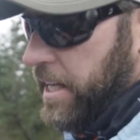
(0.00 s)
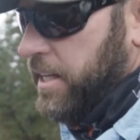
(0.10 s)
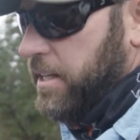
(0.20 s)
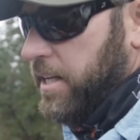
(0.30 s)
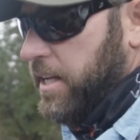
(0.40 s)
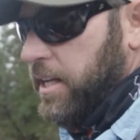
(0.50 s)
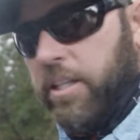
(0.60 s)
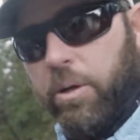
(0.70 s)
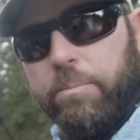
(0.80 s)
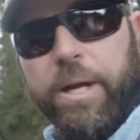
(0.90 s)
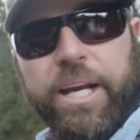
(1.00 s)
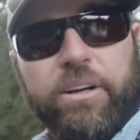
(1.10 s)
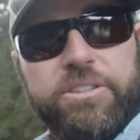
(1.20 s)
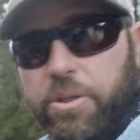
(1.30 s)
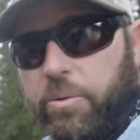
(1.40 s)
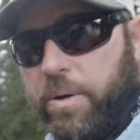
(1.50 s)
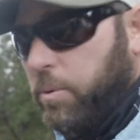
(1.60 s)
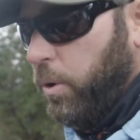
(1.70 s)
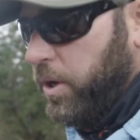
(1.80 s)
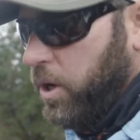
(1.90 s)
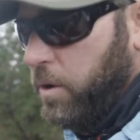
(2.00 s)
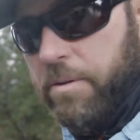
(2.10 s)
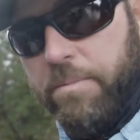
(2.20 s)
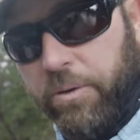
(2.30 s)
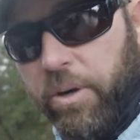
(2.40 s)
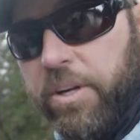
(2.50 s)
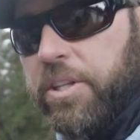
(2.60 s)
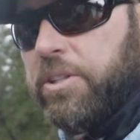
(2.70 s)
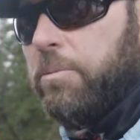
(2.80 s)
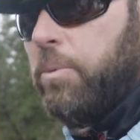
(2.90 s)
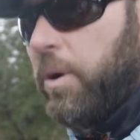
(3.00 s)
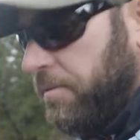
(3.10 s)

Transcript: a little bigger. It's a three point oh. We've been running the two point